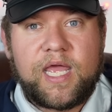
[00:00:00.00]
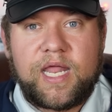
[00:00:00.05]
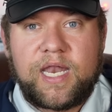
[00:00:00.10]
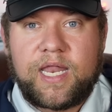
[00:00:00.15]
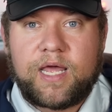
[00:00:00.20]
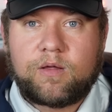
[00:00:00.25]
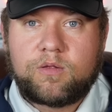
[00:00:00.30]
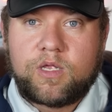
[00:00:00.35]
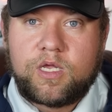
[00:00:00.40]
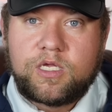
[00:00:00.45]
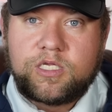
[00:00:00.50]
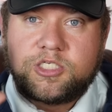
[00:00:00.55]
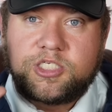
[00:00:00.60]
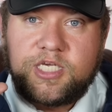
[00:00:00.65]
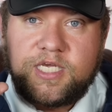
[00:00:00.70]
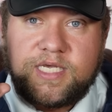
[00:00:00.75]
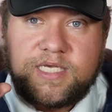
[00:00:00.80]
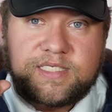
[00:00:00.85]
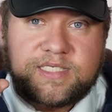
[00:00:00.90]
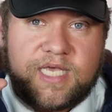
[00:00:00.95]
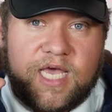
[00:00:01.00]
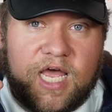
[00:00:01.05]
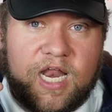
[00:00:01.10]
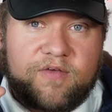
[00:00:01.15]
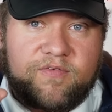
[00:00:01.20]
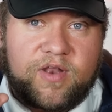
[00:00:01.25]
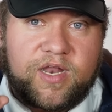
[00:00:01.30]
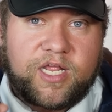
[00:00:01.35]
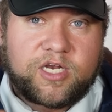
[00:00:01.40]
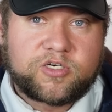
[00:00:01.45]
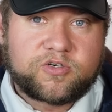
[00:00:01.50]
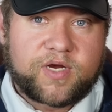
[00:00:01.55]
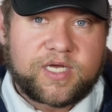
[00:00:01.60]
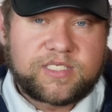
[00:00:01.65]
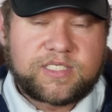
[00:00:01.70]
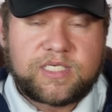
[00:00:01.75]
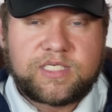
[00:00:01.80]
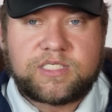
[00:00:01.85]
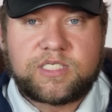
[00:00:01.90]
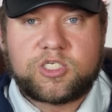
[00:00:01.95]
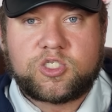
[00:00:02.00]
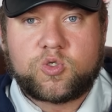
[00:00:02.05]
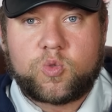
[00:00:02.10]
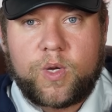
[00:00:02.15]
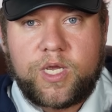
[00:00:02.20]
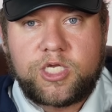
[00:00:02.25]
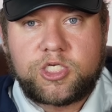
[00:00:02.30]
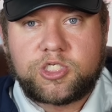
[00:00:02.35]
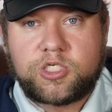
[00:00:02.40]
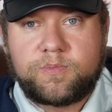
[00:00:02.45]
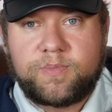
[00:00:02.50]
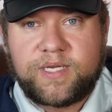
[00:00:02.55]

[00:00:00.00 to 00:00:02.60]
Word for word: Now, GE's kind of an interesting situation